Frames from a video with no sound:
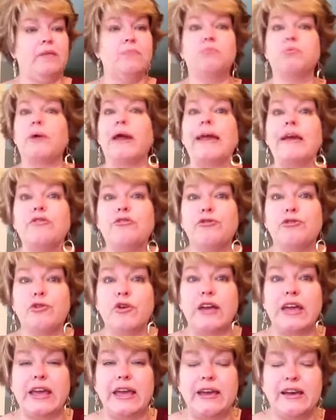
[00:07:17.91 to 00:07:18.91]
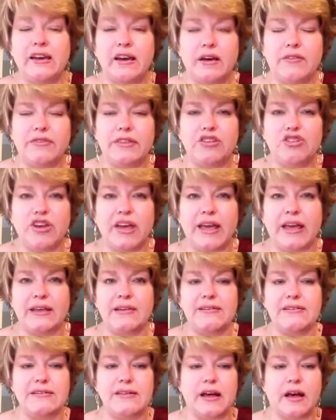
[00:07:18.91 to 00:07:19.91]
break free of the
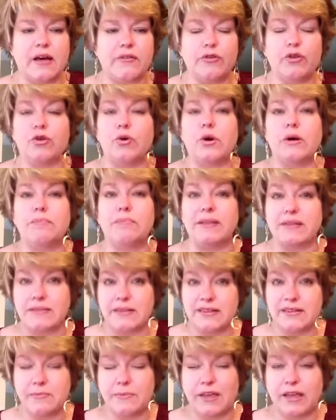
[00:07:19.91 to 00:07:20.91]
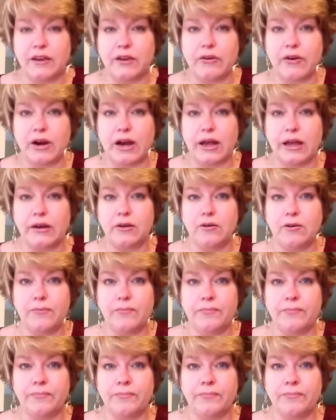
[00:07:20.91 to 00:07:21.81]
chains of your business being your idol,